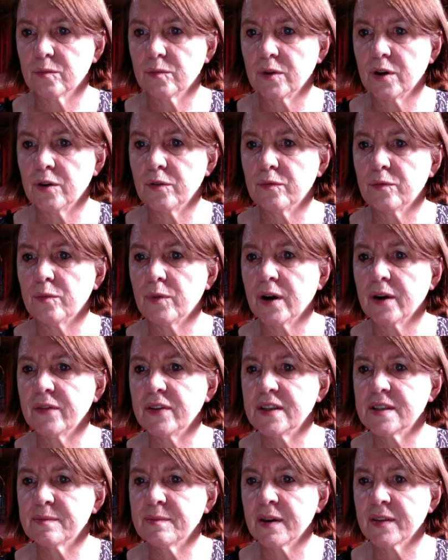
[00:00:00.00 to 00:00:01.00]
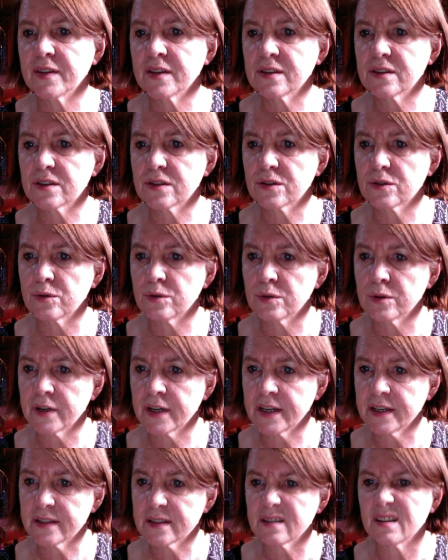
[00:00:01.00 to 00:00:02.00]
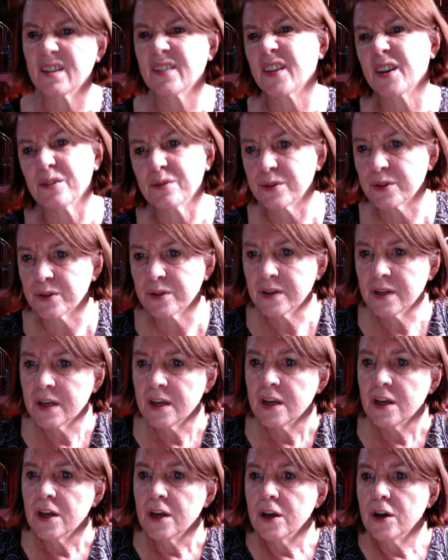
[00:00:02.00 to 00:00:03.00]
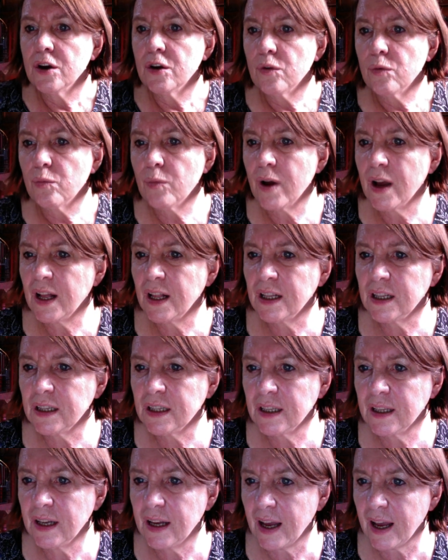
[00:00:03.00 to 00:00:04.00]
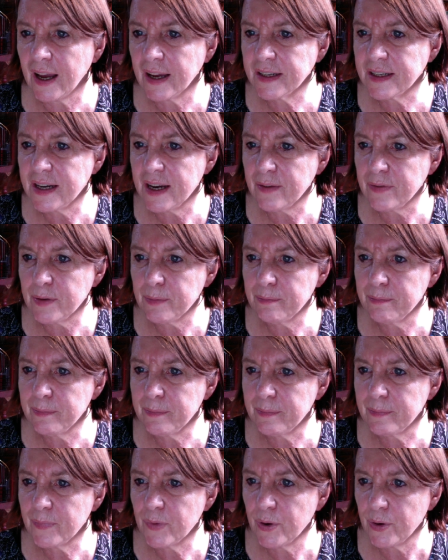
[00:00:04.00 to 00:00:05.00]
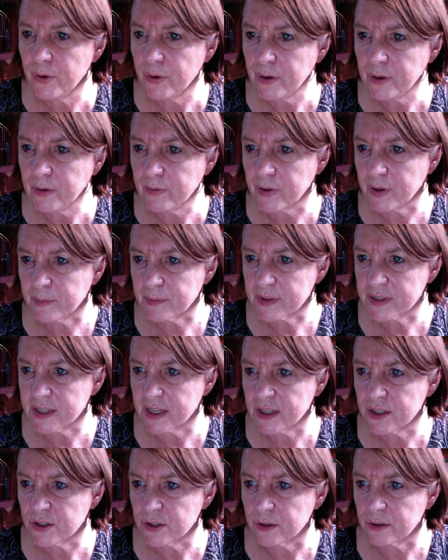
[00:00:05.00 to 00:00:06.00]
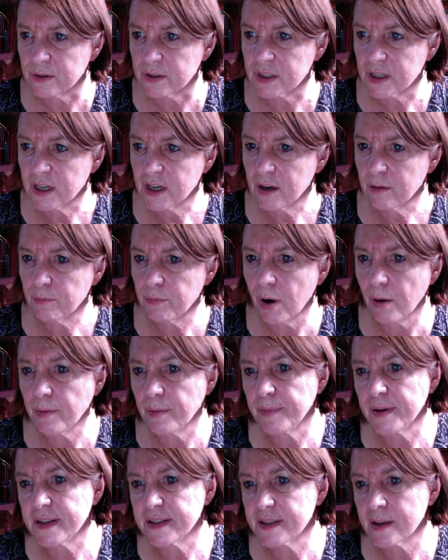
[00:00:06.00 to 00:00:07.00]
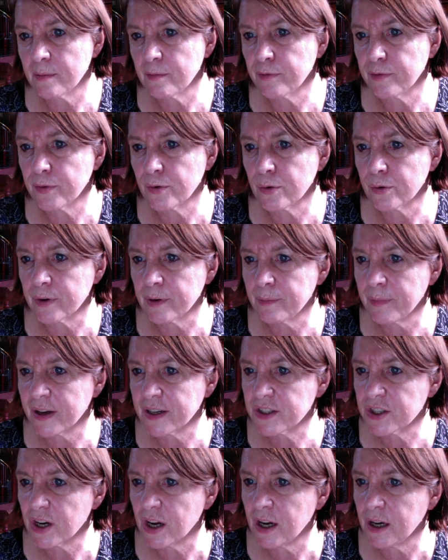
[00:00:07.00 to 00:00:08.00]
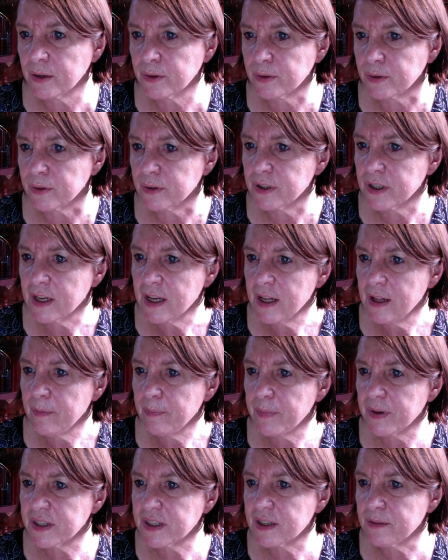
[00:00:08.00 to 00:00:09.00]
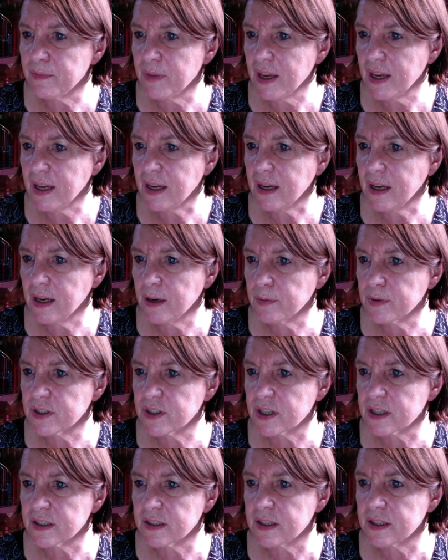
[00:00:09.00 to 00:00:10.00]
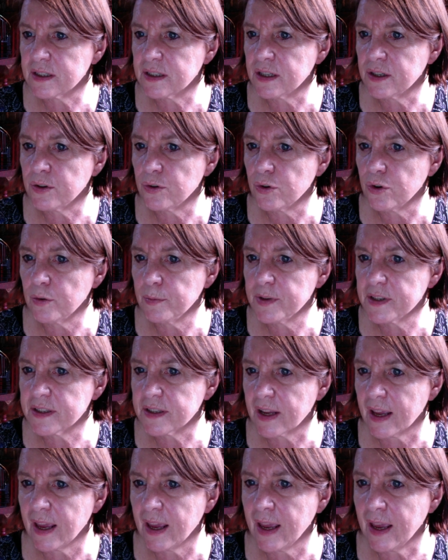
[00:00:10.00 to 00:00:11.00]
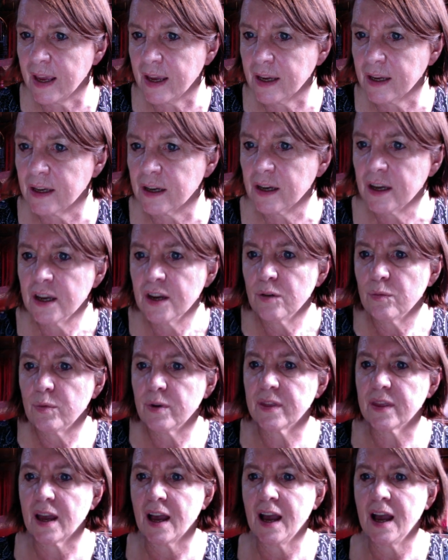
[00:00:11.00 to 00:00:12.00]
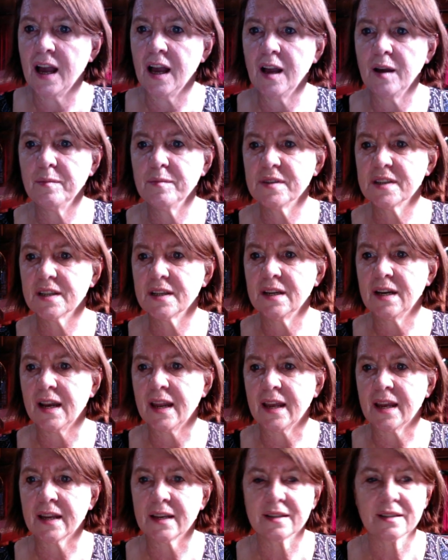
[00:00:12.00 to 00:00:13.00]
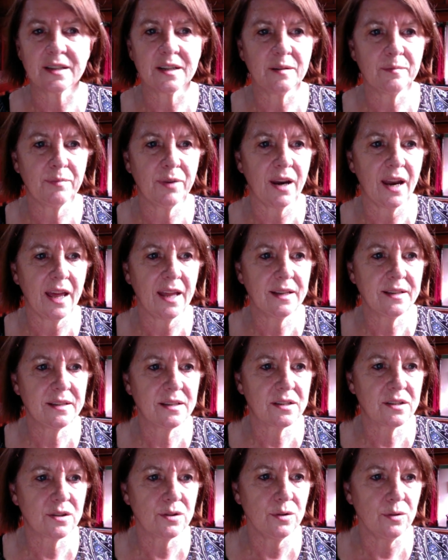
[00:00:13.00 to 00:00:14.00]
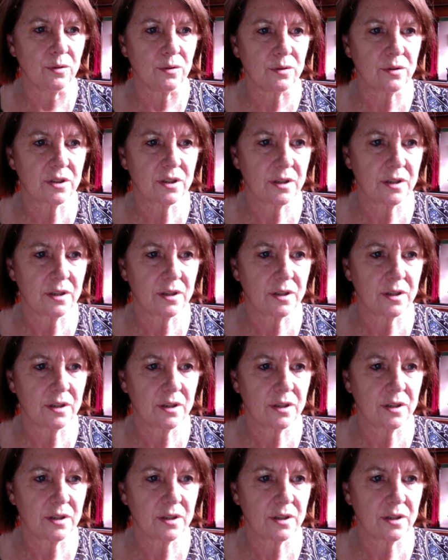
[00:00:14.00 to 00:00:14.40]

uh, one of his mother's stories. Oh, that'll do. Well, I'd never heard of him, said Jute. Probably some flaw in my childhood, but to me he was just this enormous egg with arms and legs and a plaid suit.